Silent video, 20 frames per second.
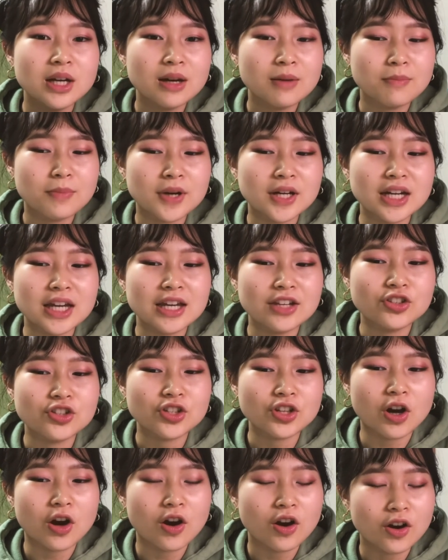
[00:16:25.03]
but it's
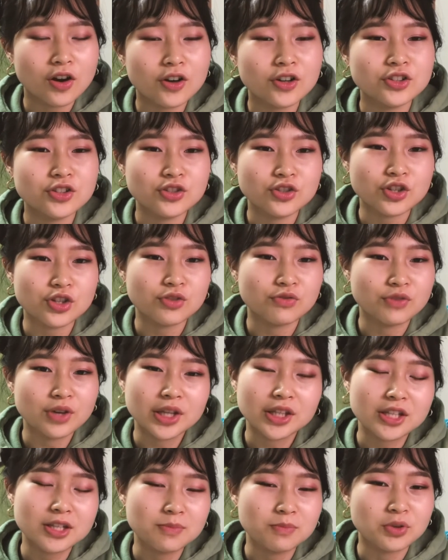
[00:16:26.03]
hard to just read
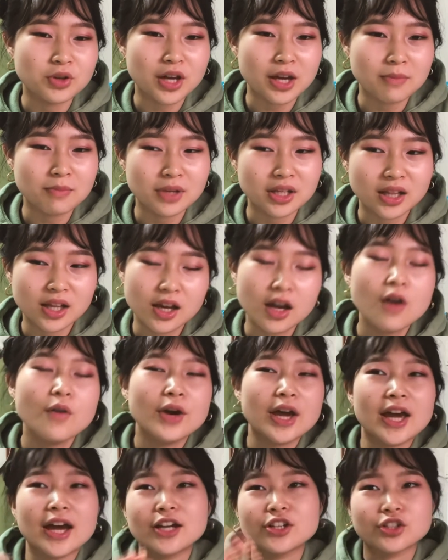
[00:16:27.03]
this book and be like, okay,
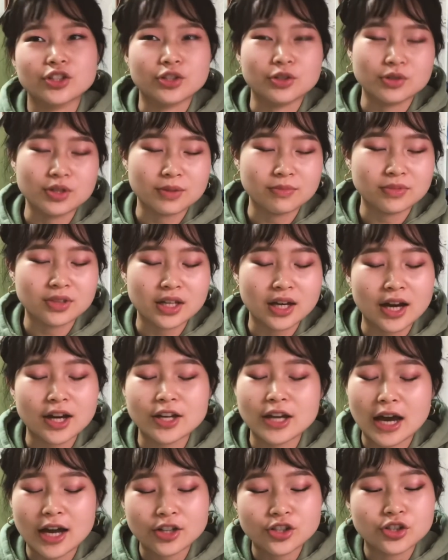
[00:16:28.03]
I should do something.
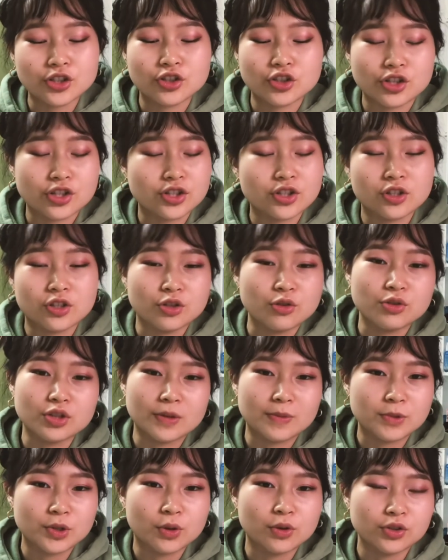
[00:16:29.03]
I should just do some
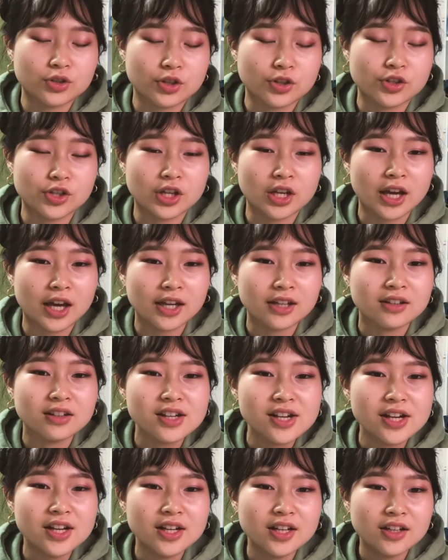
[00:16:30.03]
soul searching and
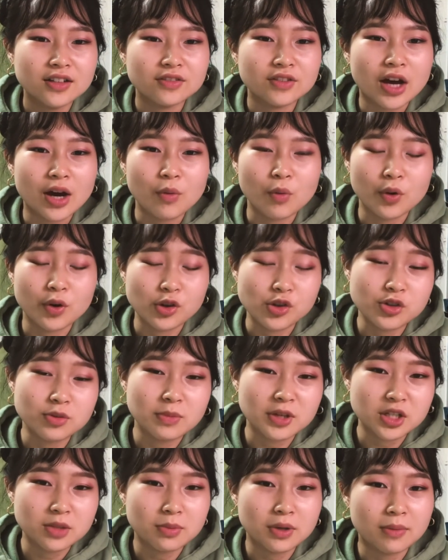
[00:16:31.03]
not worry too
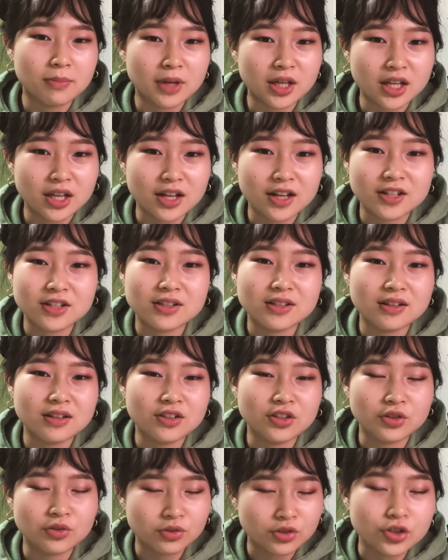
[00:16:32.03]
much about money, because
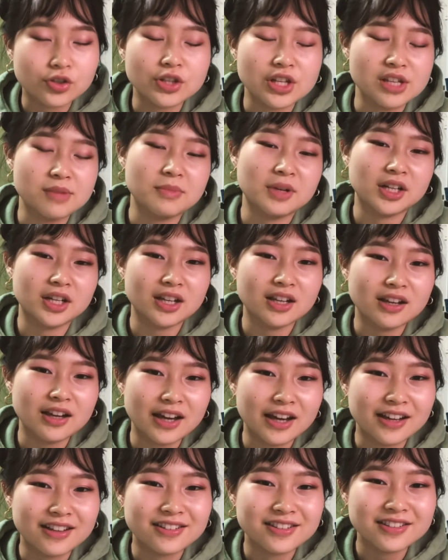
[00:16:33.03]
you do need money.
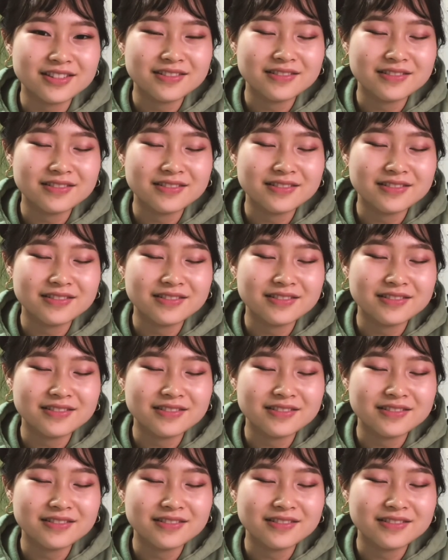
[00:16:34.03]
And